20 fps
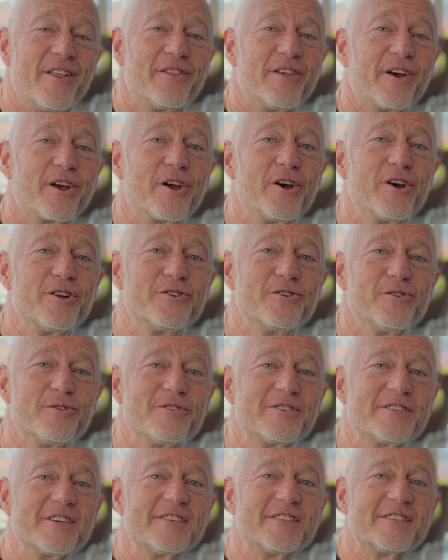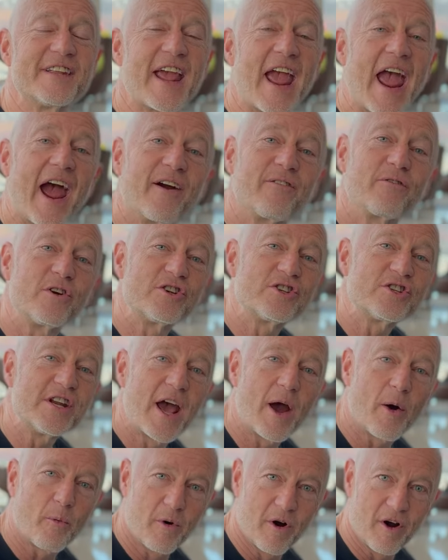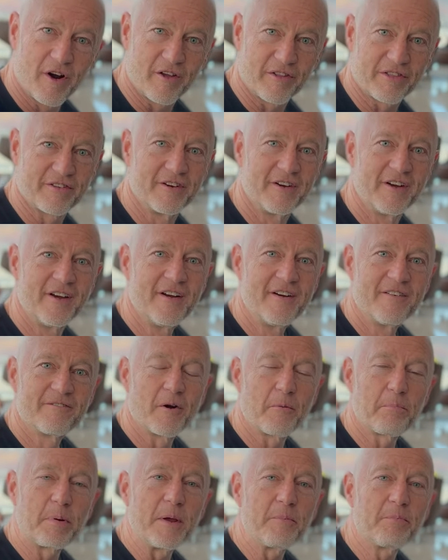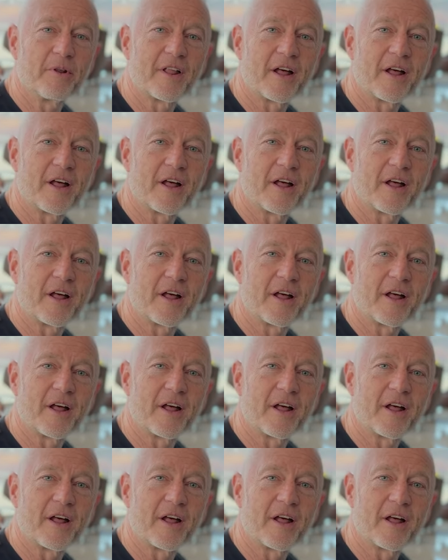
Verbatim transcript: The good news is the average net worth for people